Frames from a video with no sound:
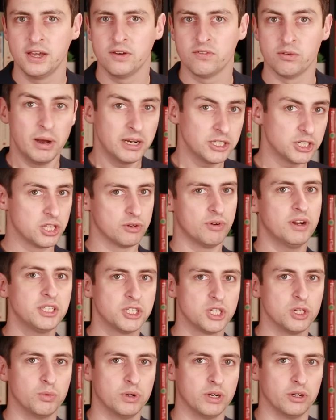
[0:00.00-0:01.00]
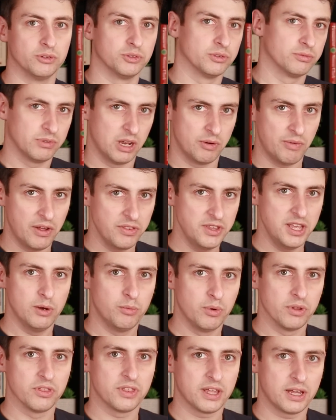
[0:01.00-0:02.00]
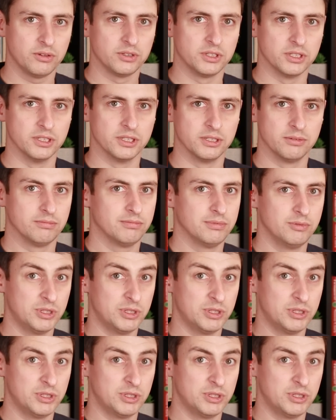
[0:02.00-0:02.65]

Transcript: for much of the rest of the world, around the year 1000,